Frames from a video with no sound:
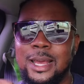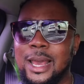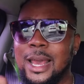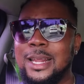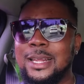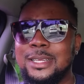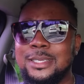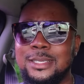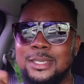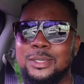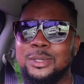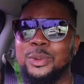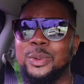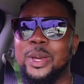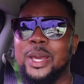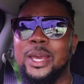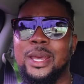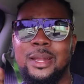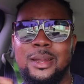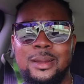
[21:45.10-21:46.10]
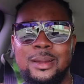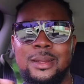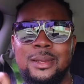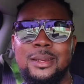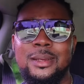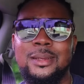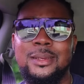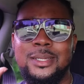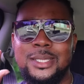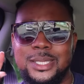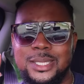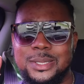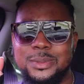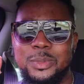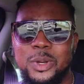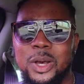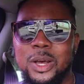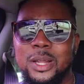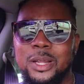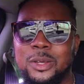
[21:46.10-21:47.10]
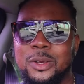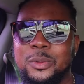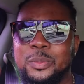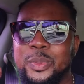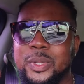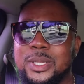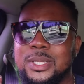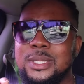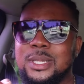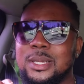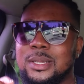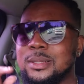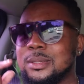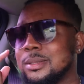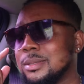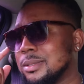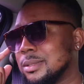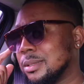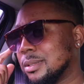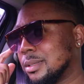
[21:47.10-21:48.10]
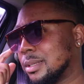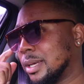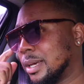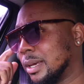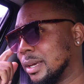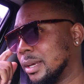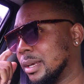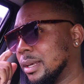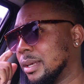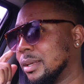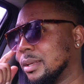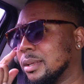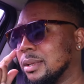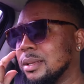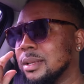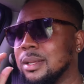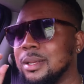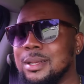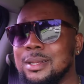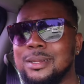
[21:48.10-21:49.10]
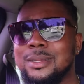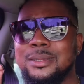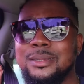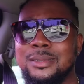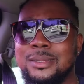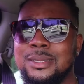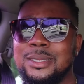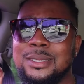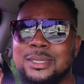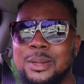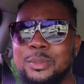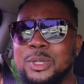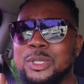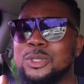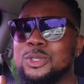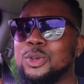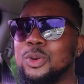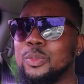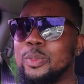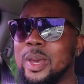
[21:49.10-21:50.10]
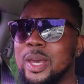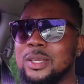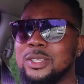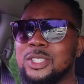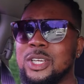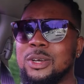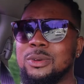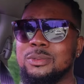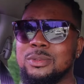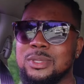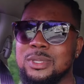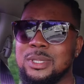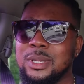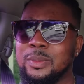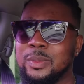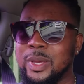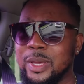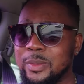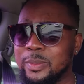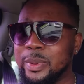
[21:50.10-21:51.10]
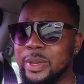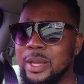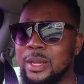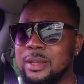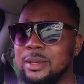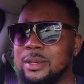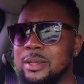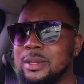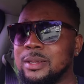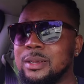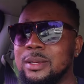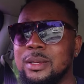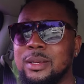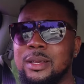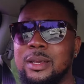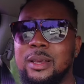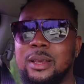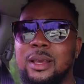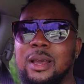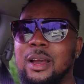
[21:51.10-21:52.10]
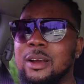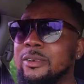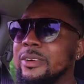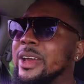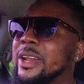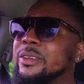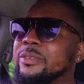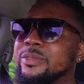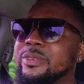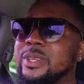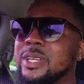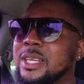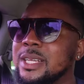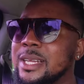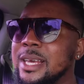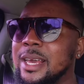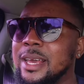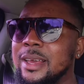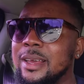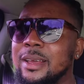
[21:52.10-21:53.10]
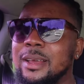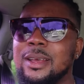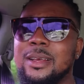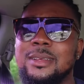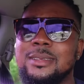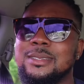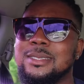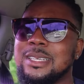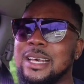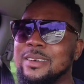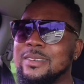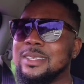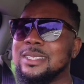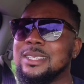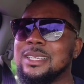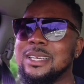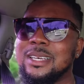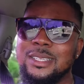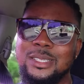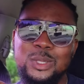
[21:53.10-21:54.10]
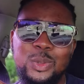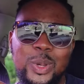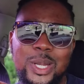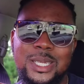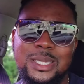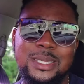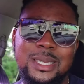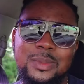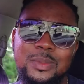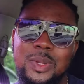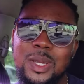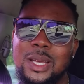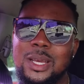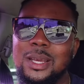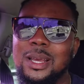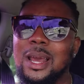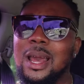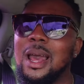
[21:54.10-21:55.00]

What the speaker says: I need to do it in small little pieces. Like, them is two big chunks in my opinion already for the day. 70 and 20 something?